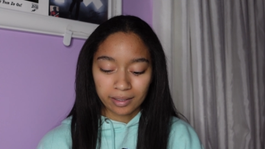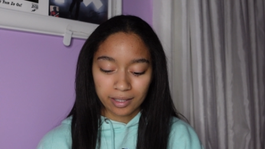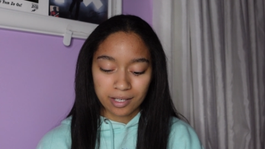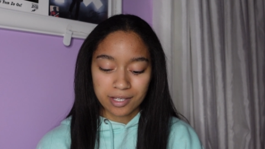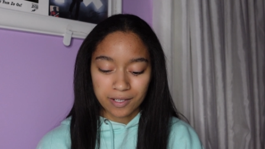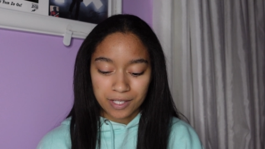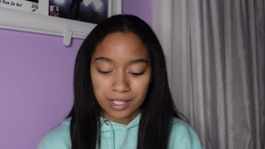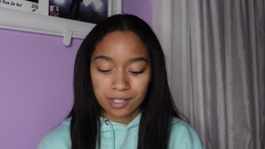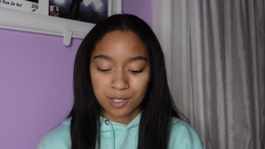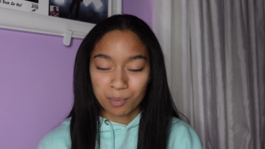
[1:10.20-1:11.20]
And it sounds like
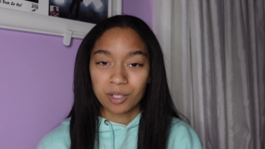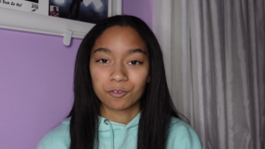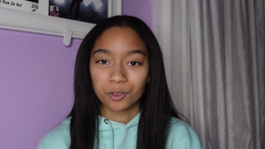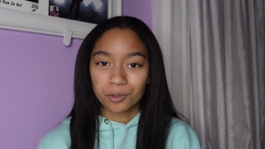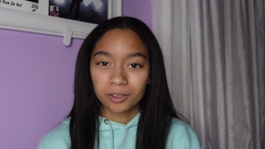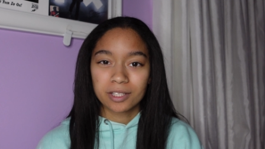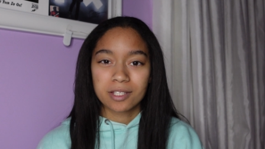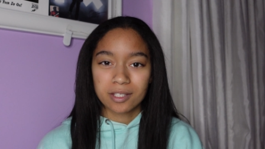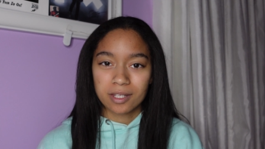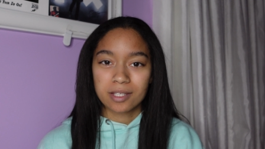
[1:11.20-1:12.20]
it is a male
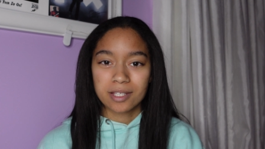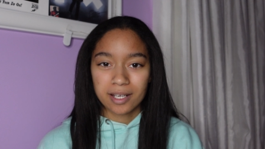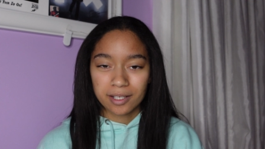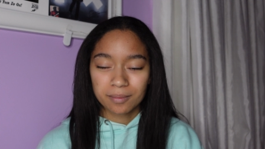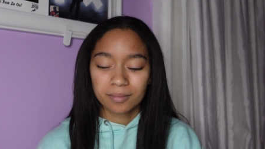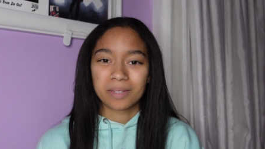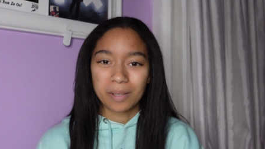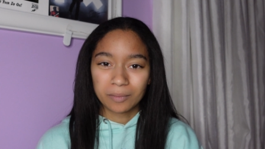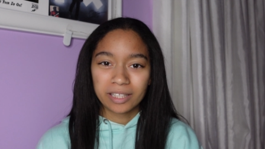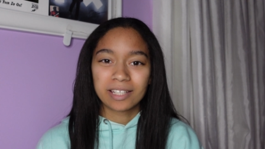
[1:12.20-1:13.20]
vocalist this time.
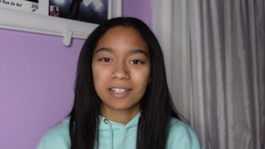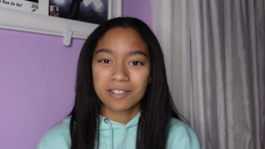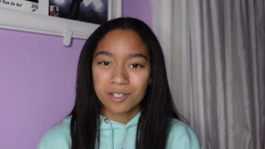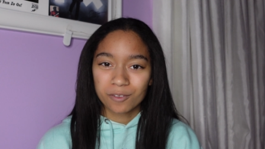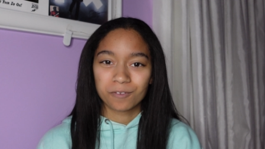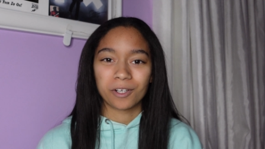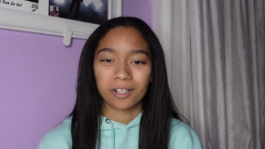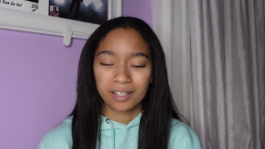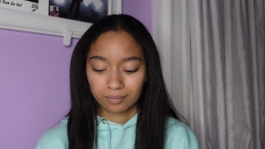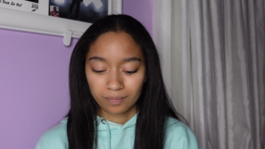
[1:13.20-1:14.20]
I'm liking it so
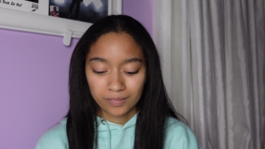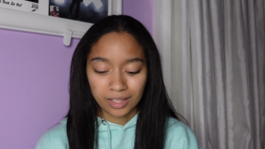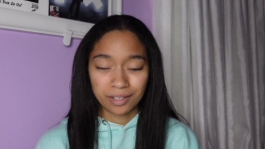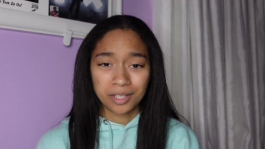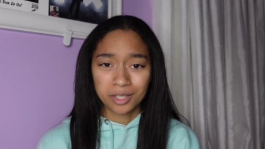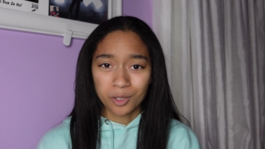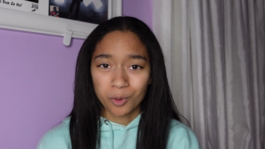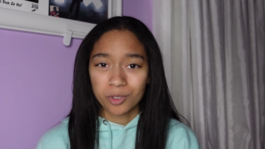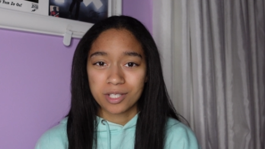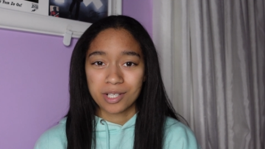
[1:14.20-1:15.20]
far. I think the
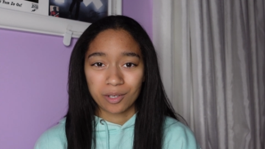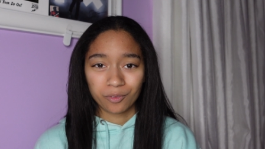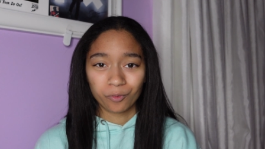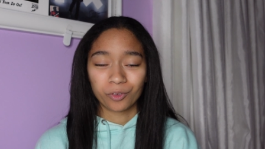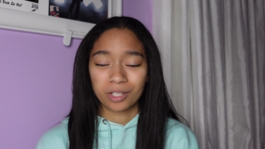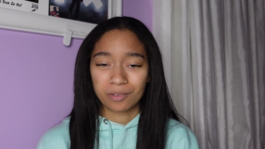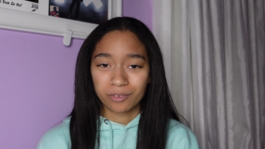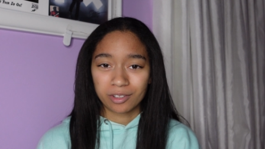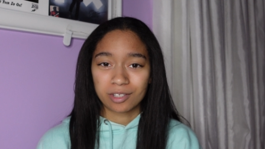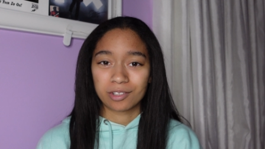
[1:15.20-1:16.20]
chords sound really,
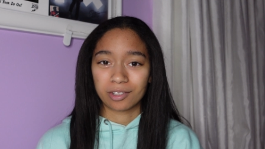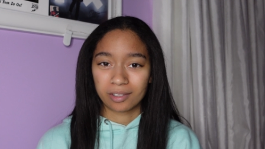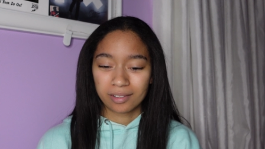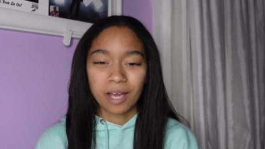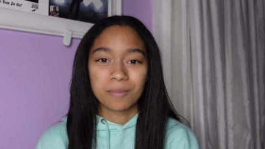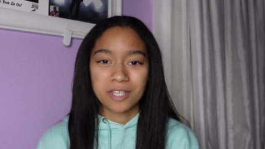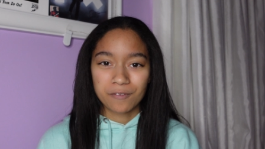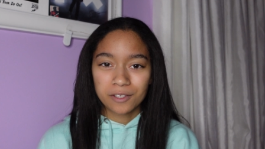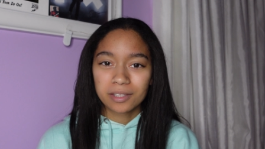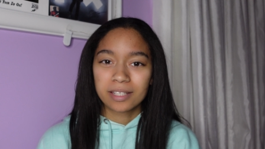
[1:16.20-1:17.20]
really good. I'm
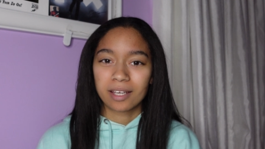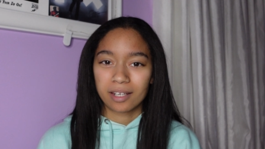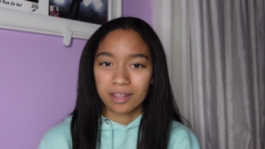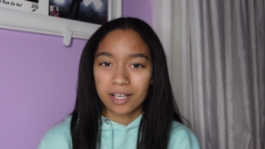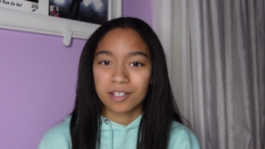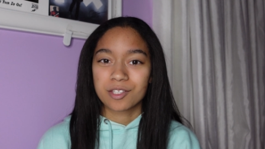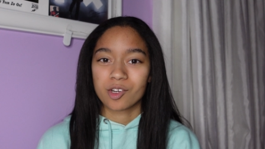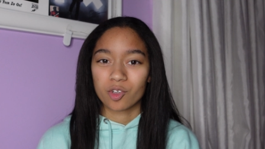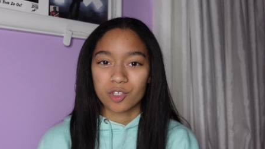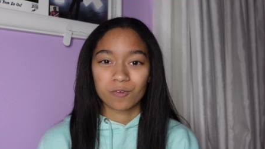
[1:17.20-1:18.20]
definitely getting that
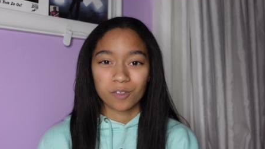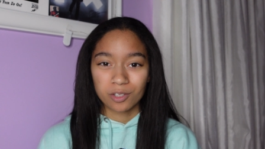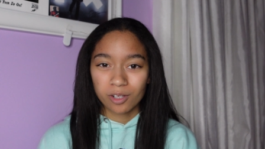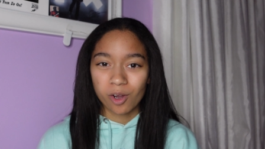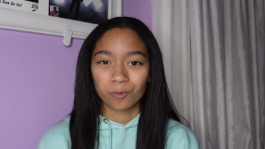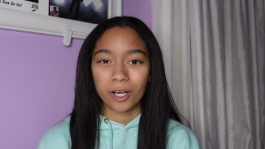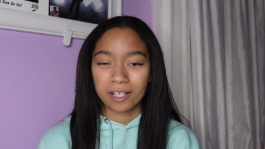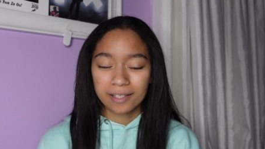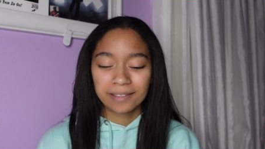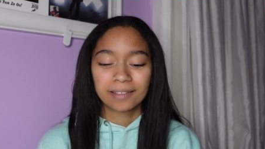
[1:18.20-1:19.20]
nostalgic feel
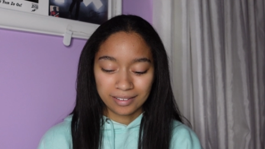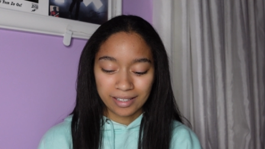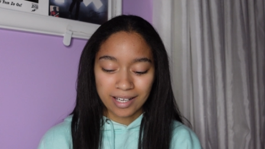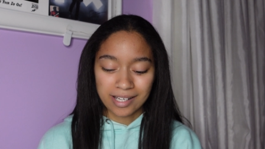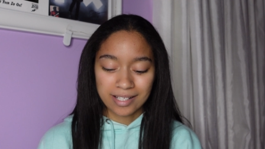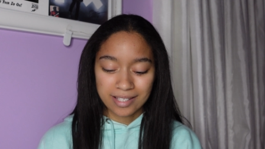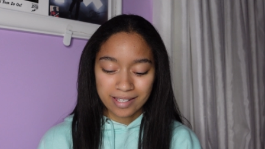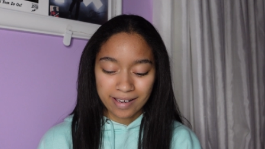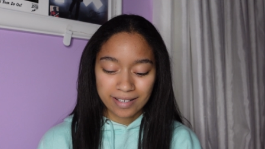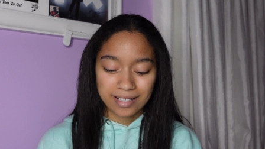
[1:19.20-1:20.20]
already. Nice,
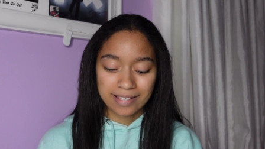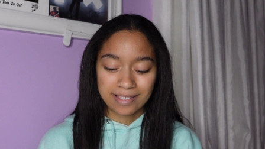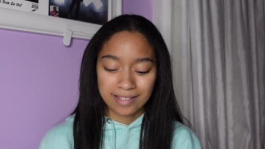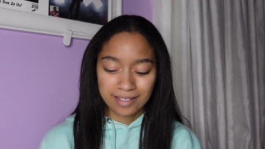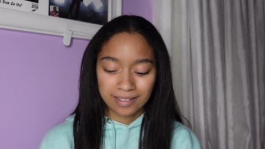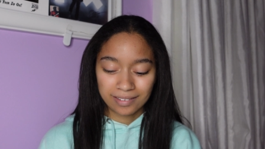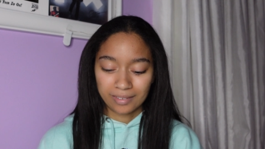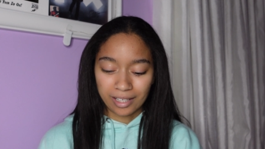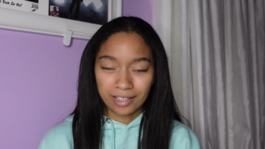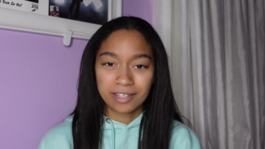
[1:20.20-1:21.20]
nice.
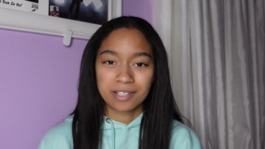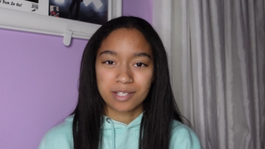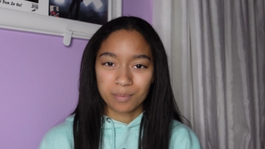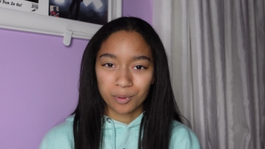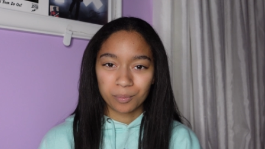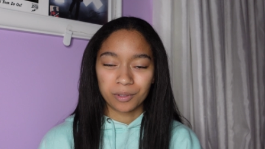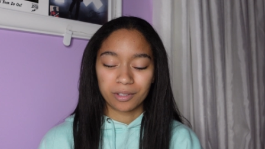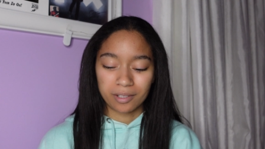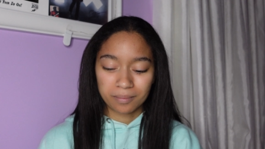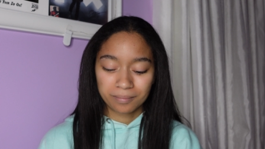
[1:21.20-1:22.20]
I like the simple
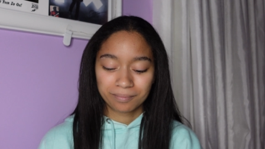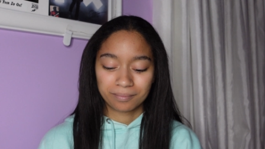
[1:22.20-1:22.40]
build-up.